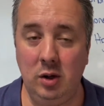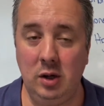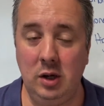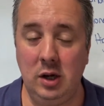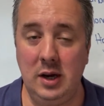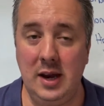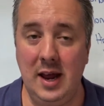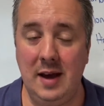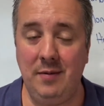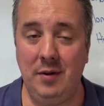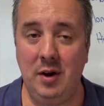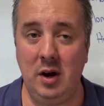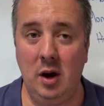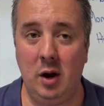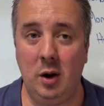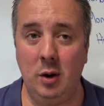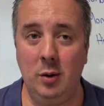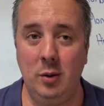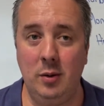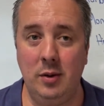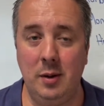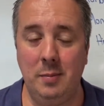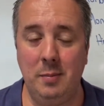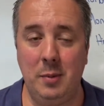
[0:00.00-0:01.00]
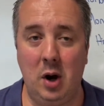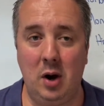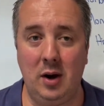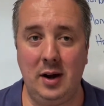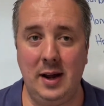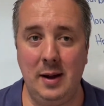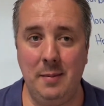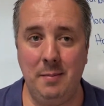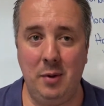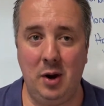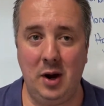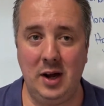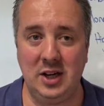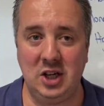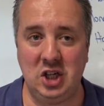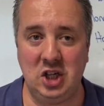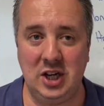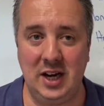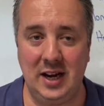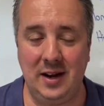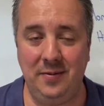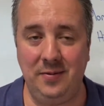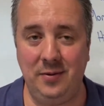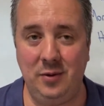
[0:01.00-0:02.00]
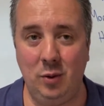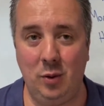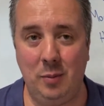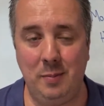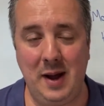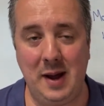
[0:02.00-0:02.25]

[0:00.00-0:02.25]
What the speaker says: you never know, the market might shift or